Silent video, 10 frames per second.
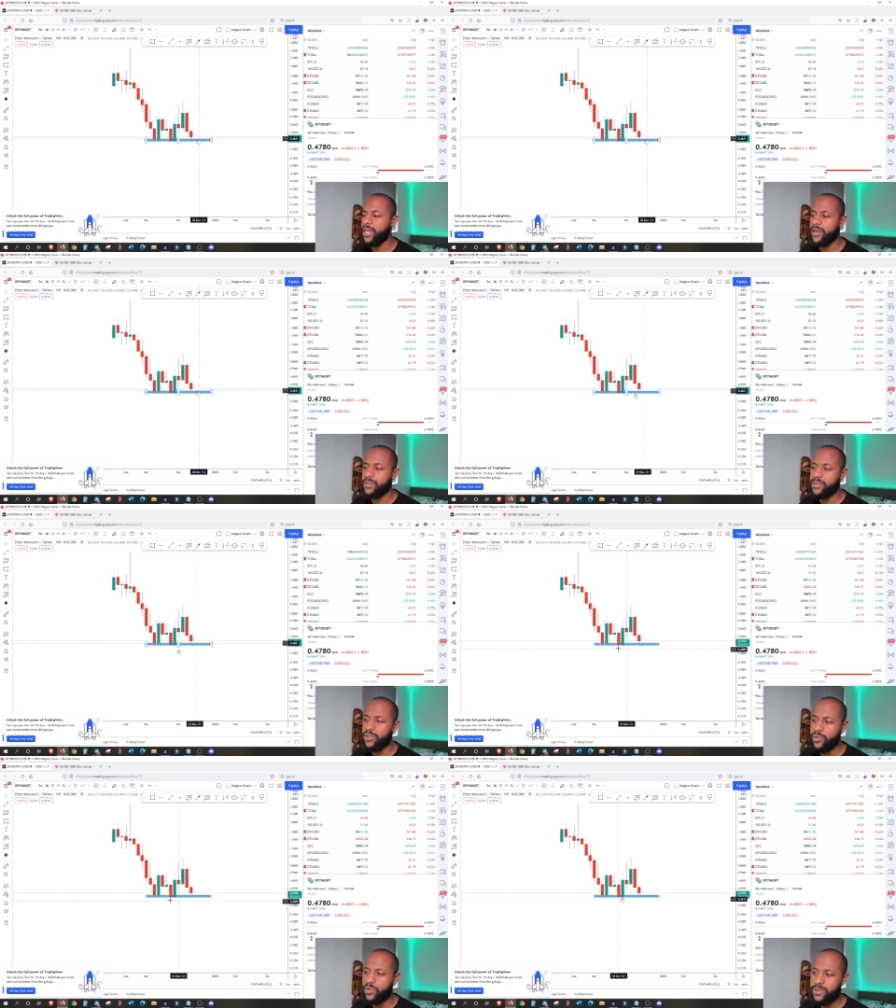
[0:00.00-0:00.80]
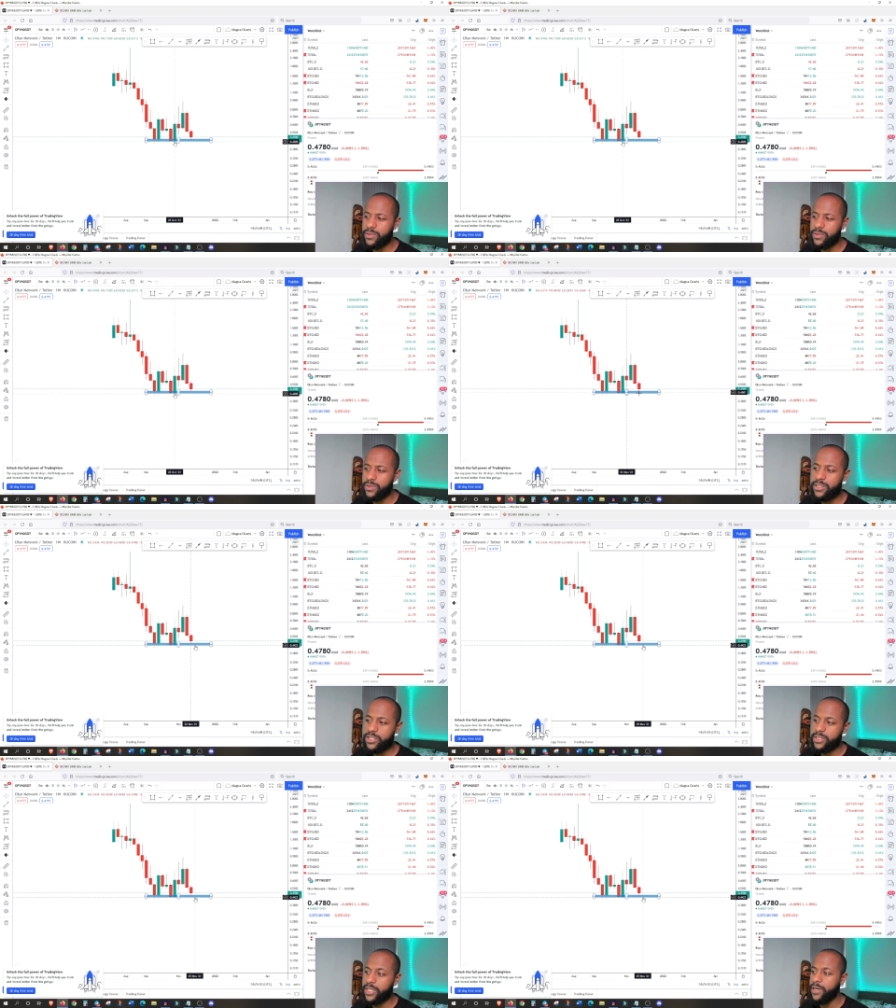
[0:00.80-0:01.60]
Now it's not done just
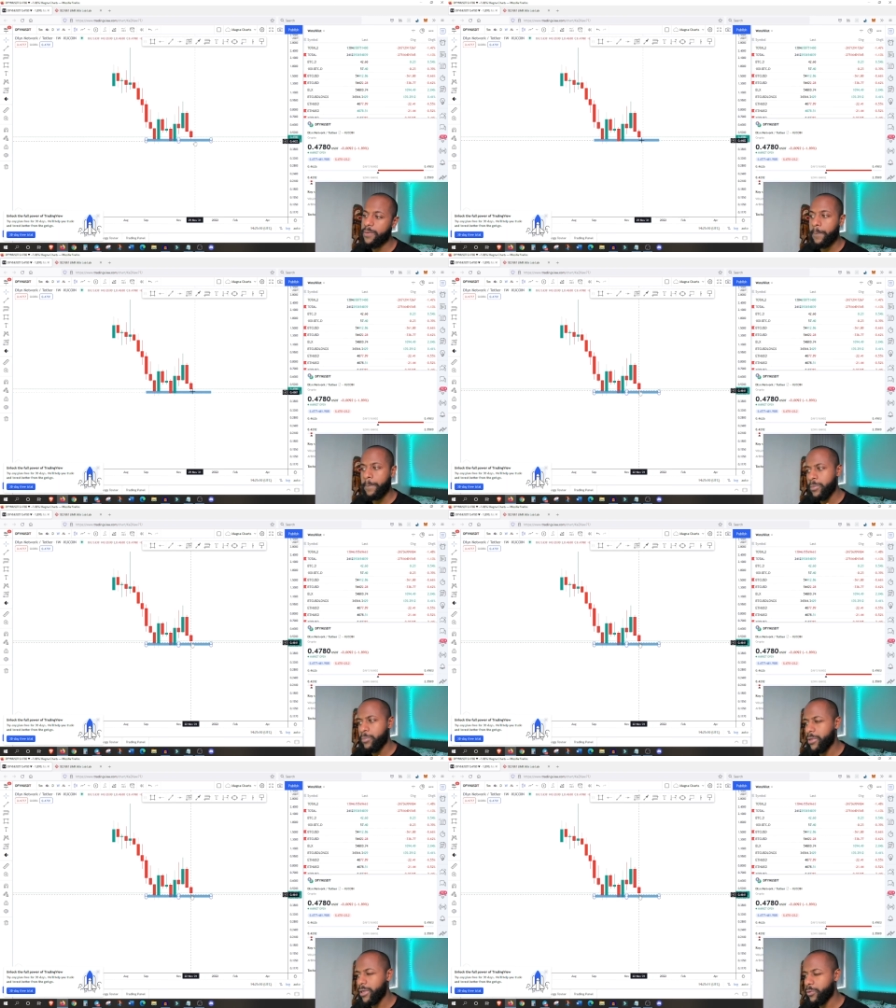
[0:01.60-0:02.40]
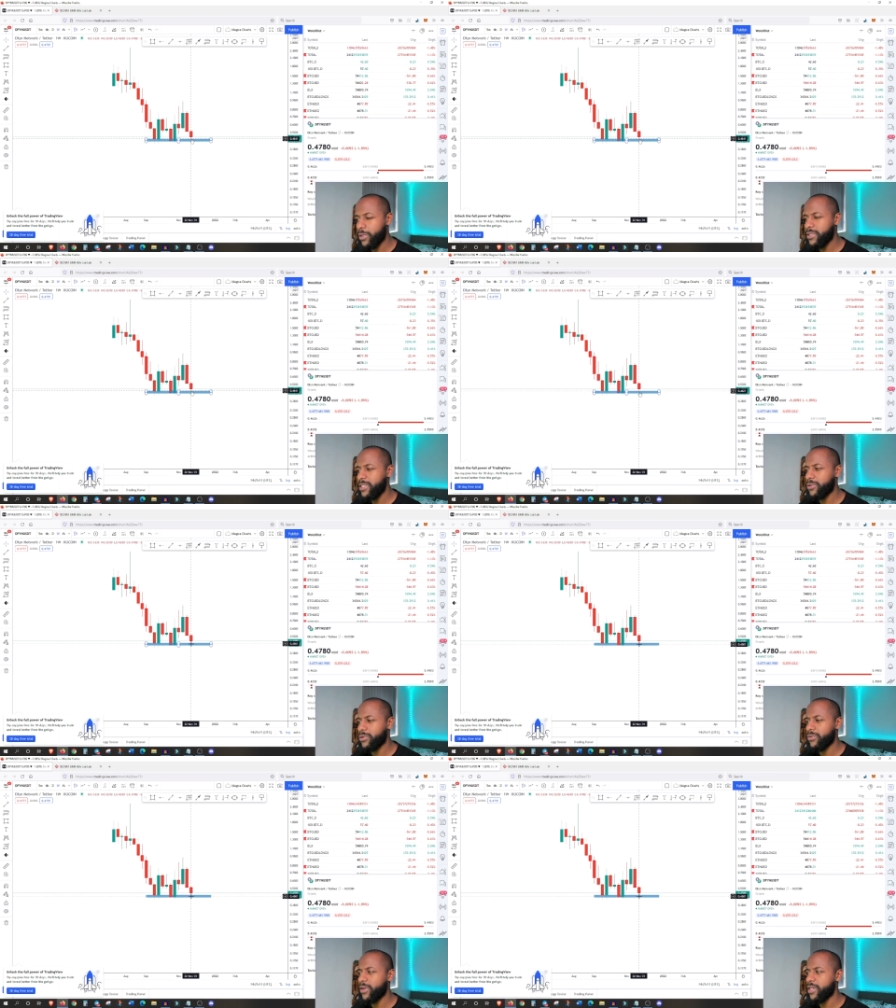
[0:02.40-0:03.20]
yet, but if we can see a
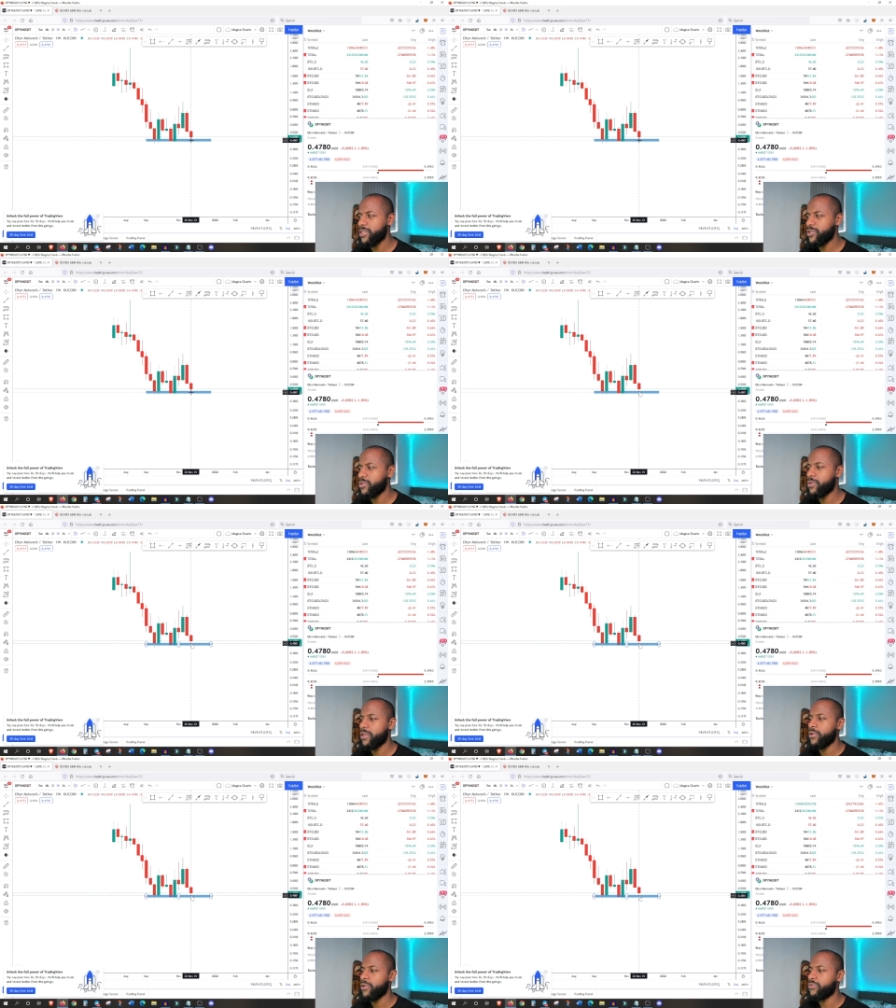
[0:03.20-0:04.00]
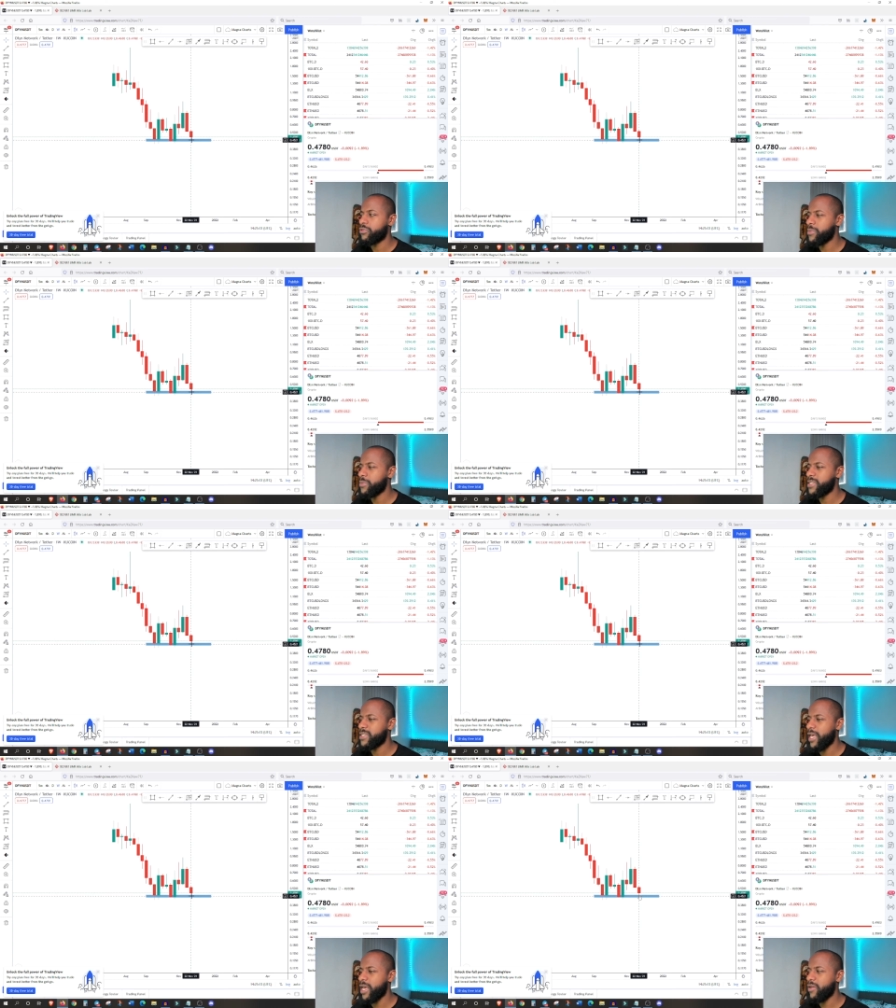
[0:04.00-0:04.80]
reversal from
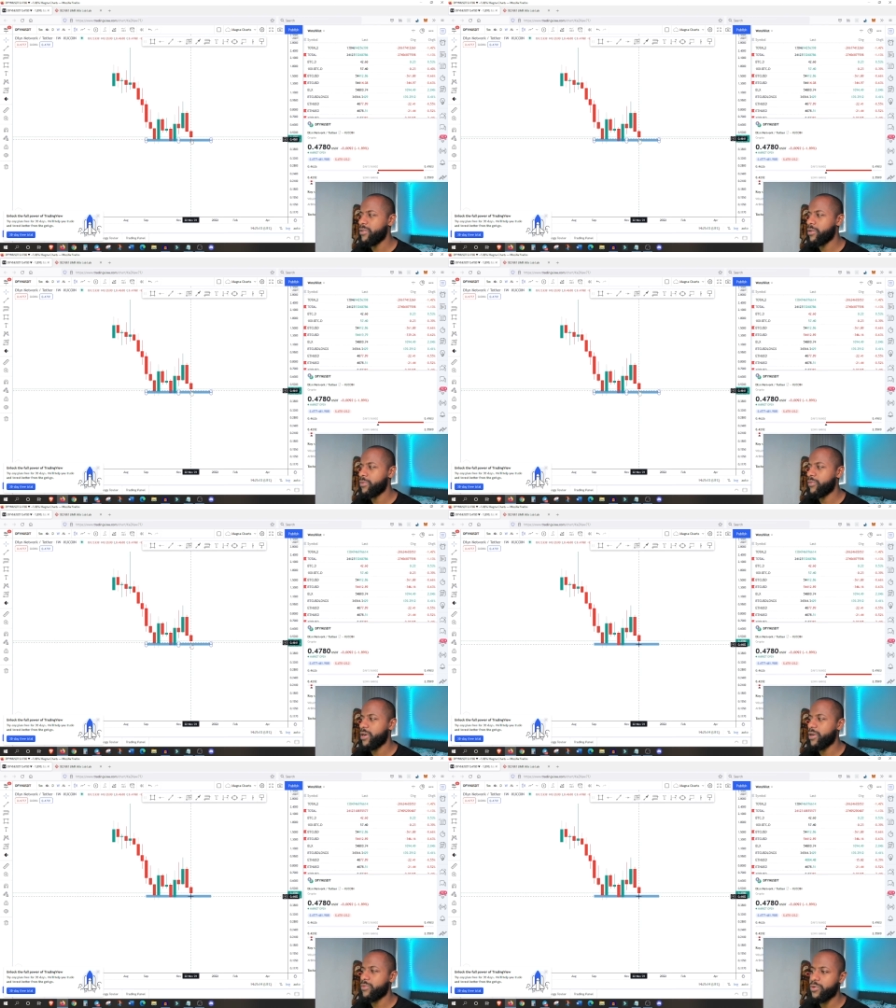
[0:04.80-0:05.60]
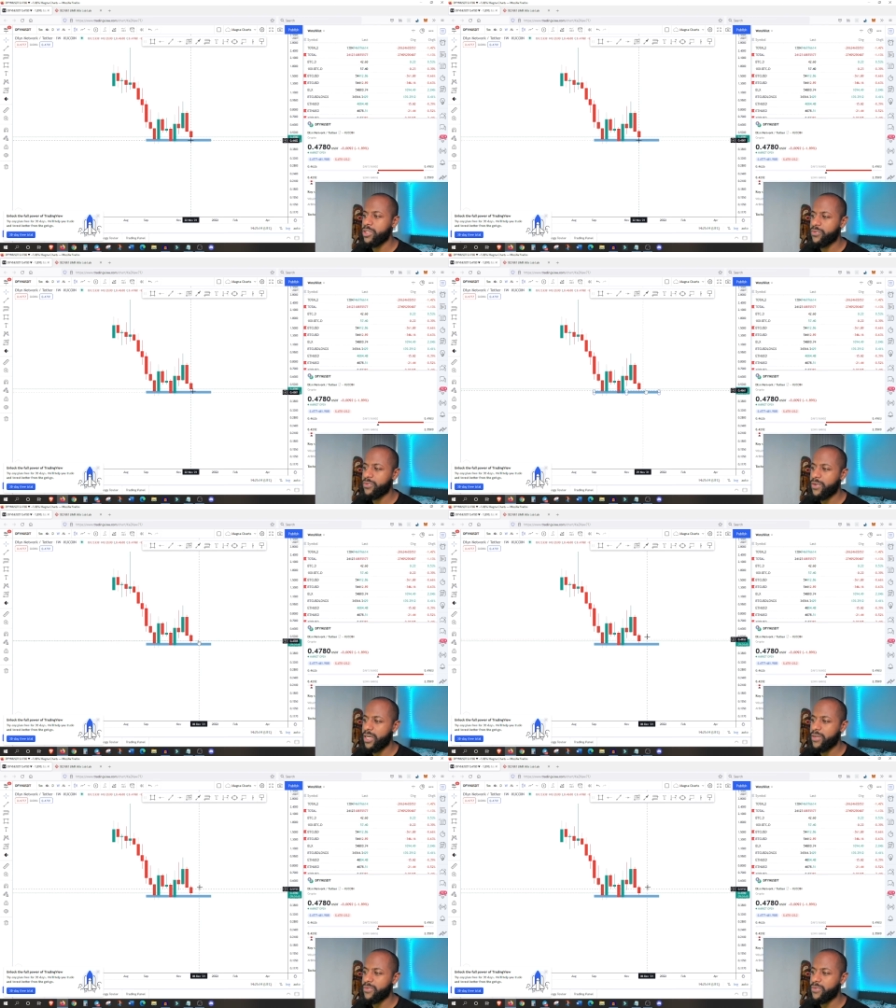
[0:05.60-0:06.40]
this area of around
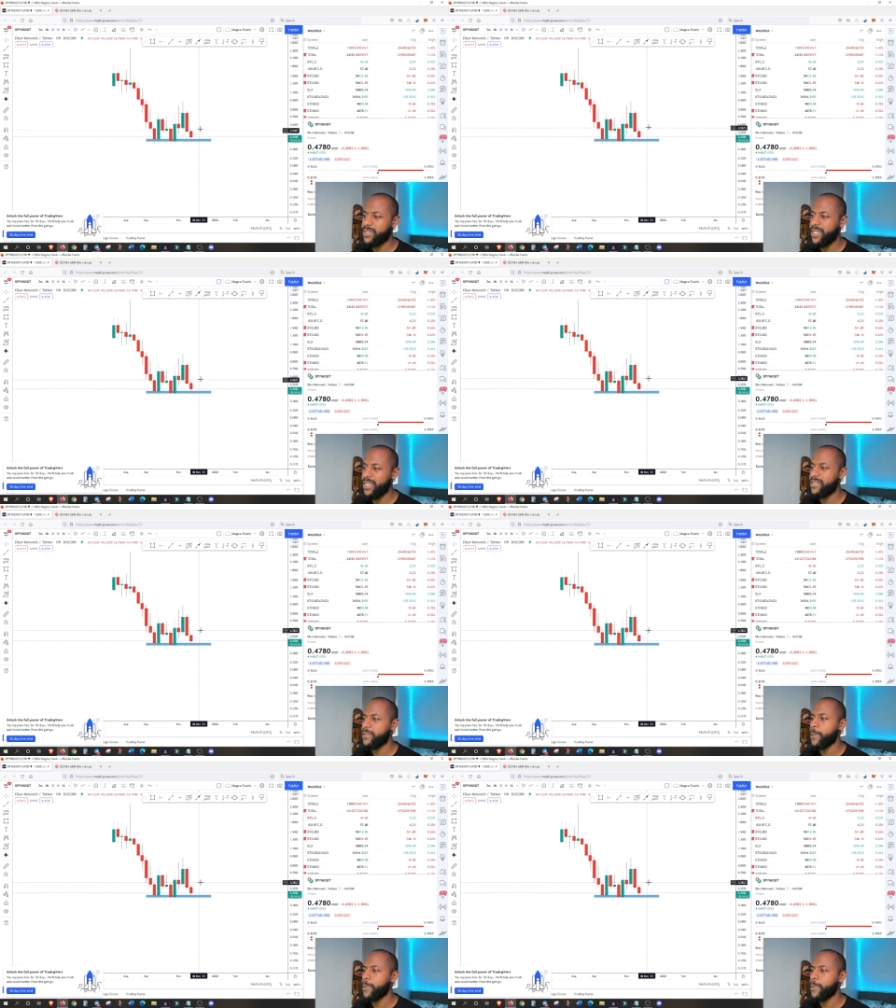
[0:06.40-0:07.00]
45 cents,